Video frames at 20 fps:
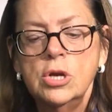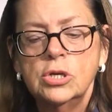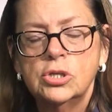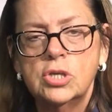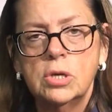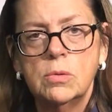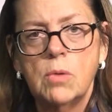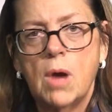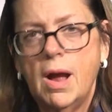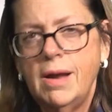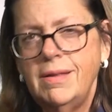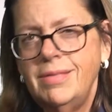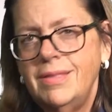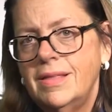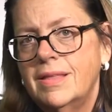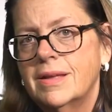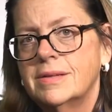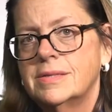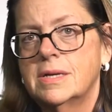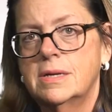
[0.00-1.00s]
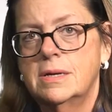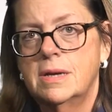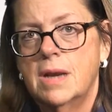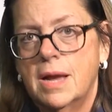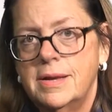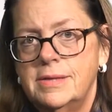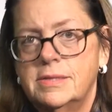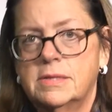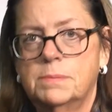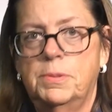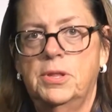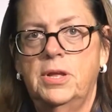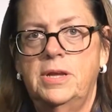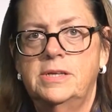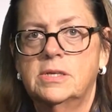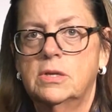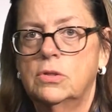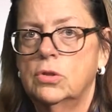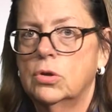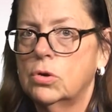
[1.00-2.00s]
So I think that's a nice
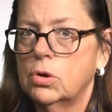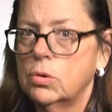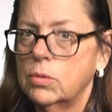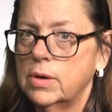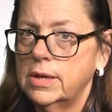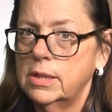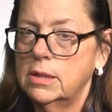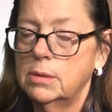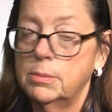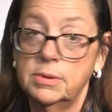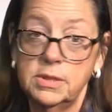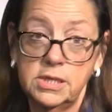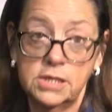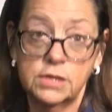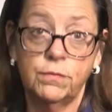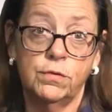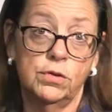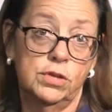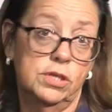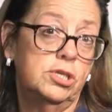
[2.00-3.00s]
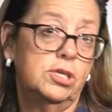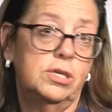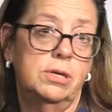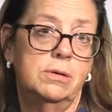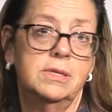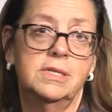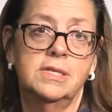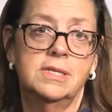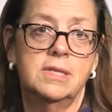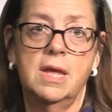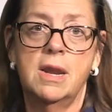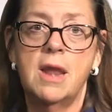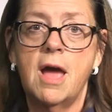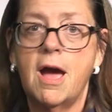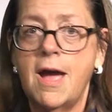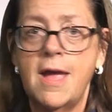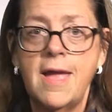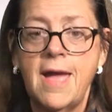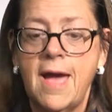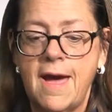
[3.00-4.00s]
place in the curriculum, at least for the students that
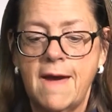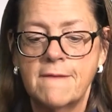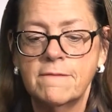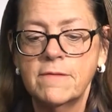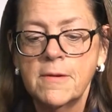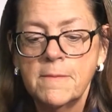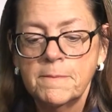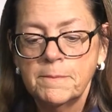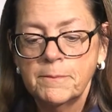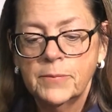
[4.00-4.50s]
I have,